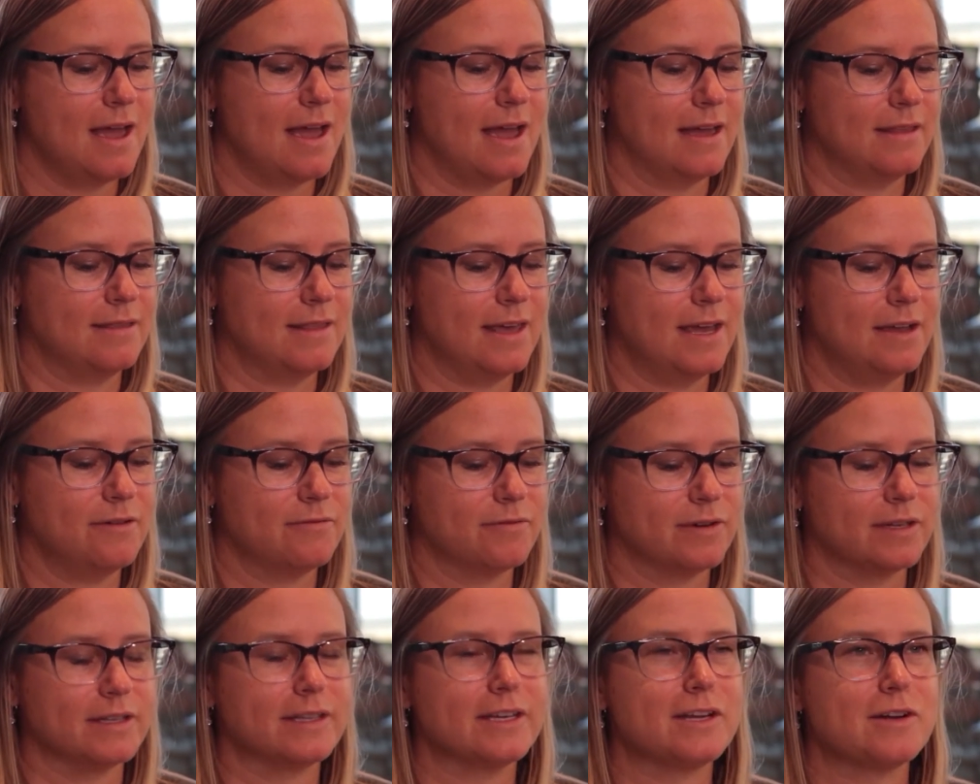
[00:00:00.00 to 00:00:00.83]
And they
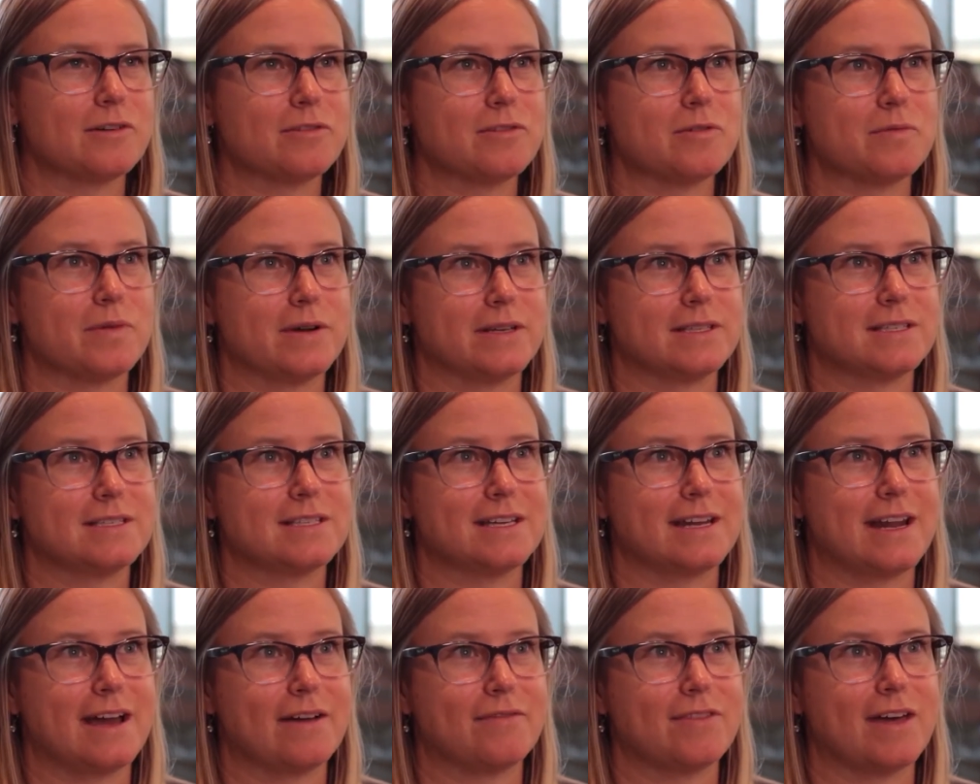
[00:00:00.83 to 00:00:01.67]
really are the ones
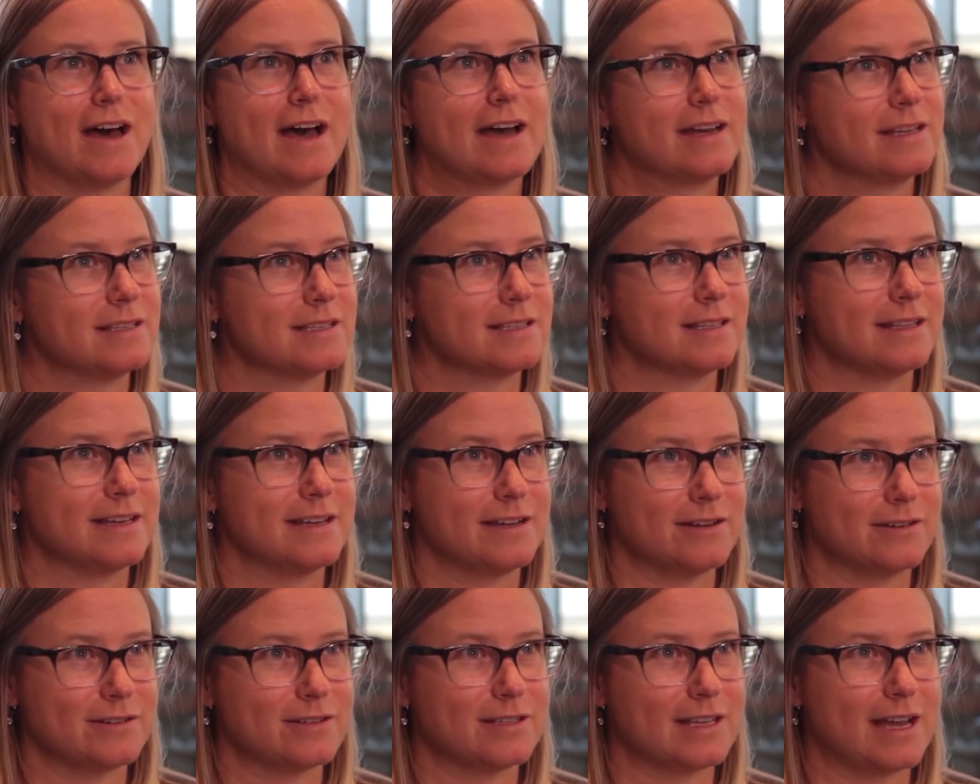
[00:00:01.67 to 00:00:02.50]
that have the eyes and the
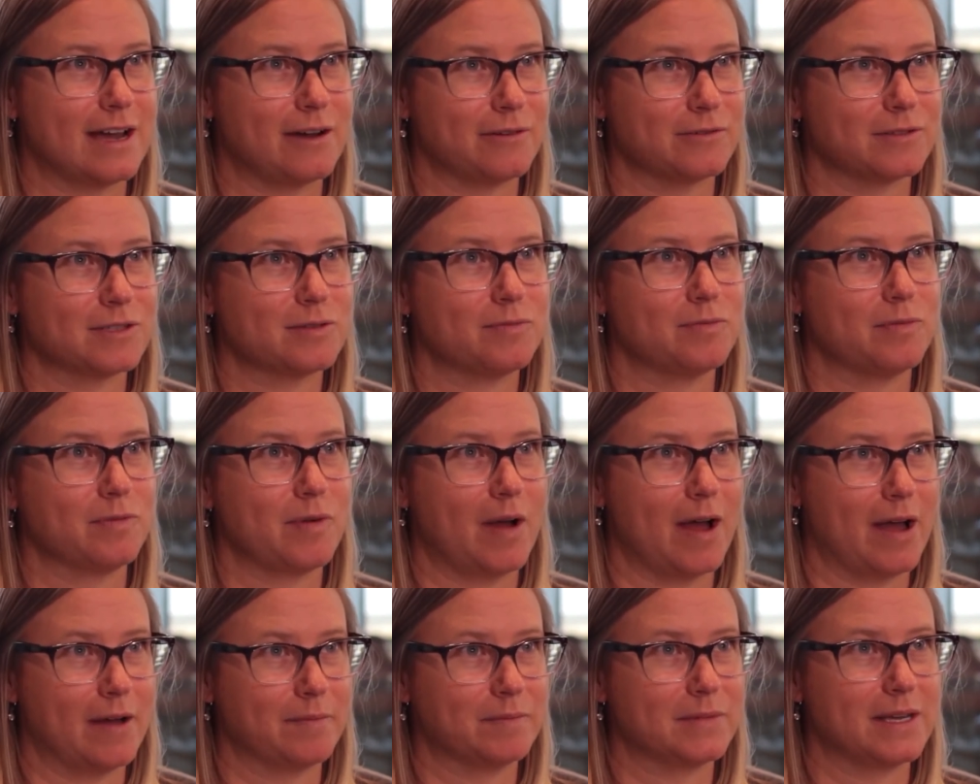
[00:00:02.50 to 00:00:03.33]
ears out
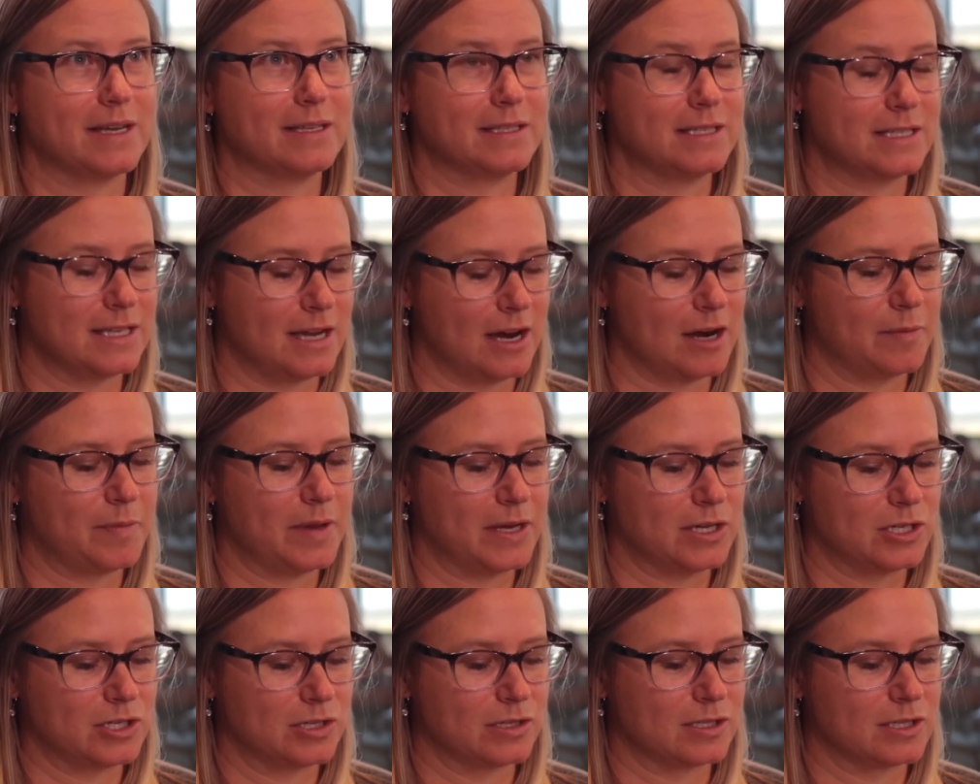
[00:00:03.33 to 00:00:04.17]
and see our
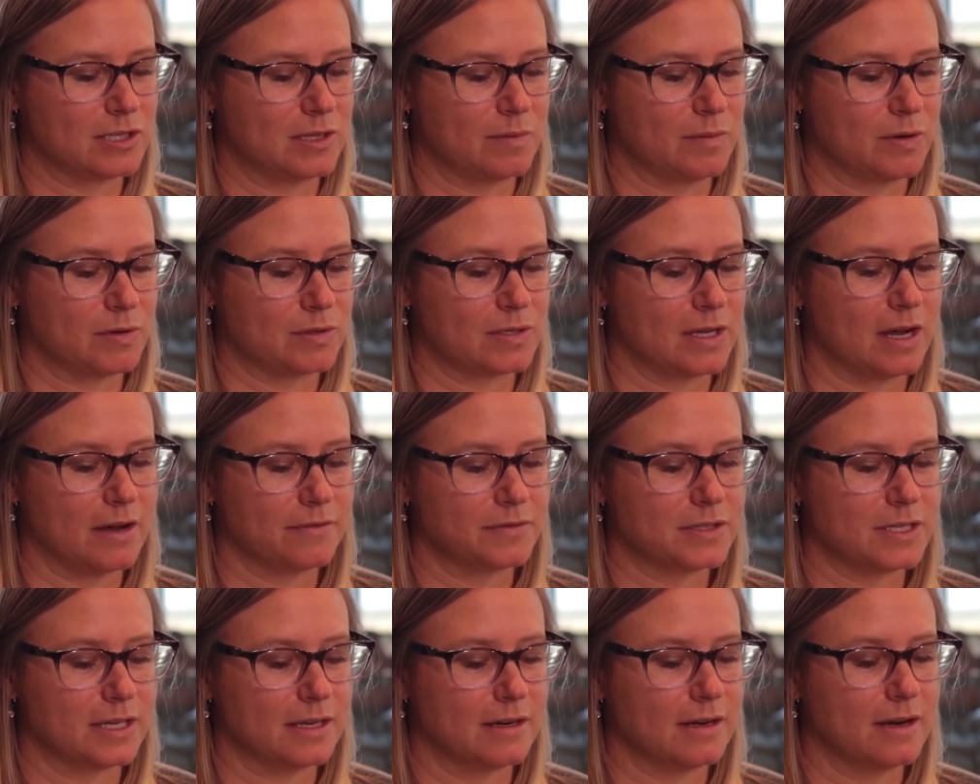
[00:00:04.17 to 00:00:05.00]
patients the most
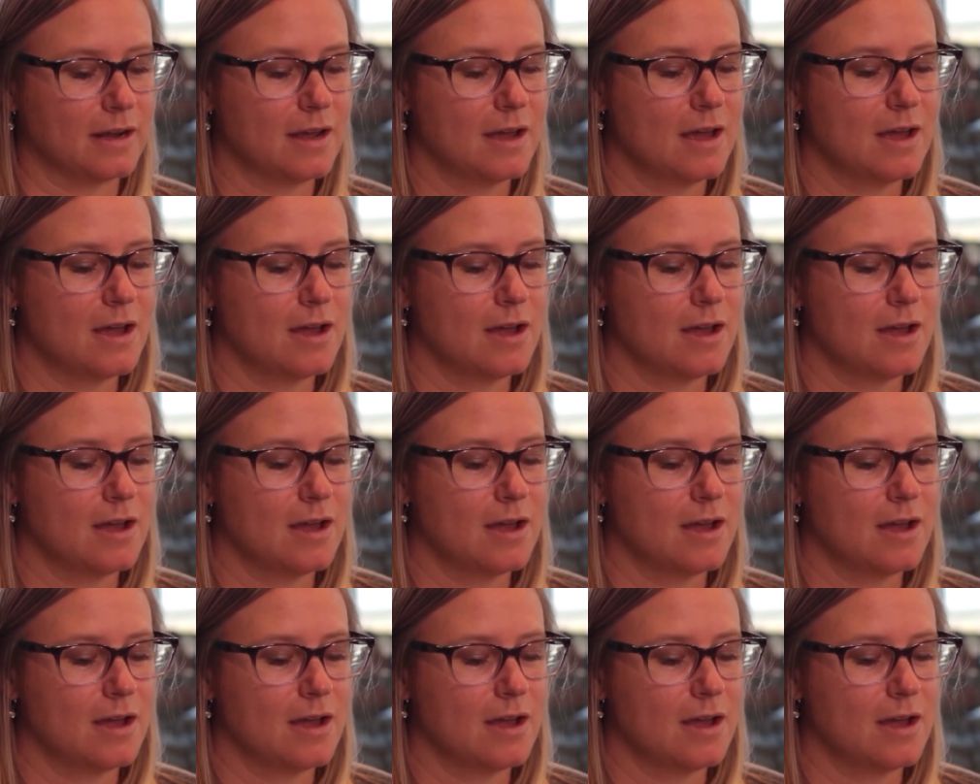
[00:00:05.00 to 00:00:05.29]
often.